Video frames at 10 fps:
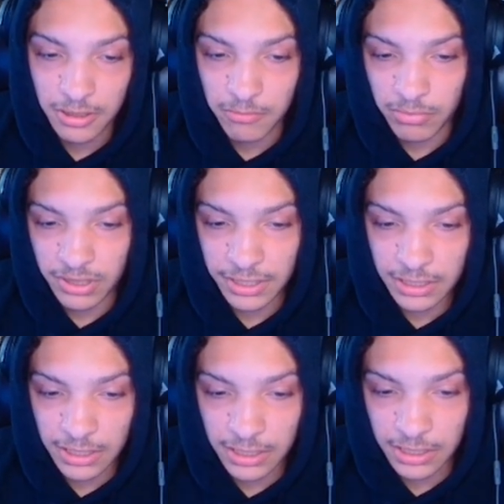play
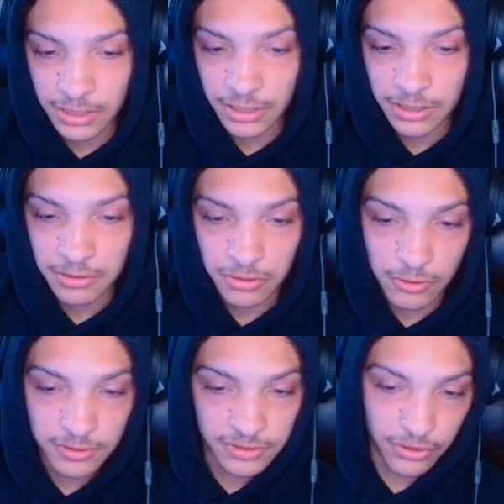Ayana or
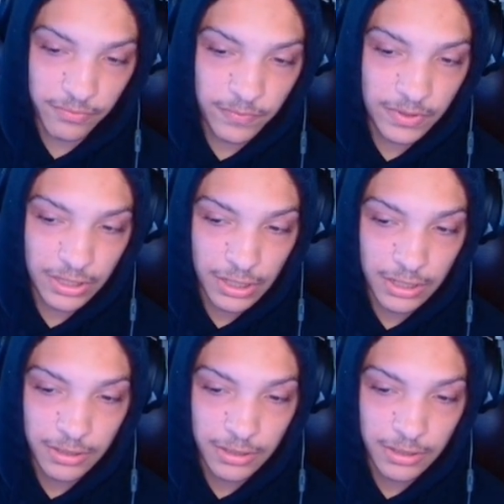Zofia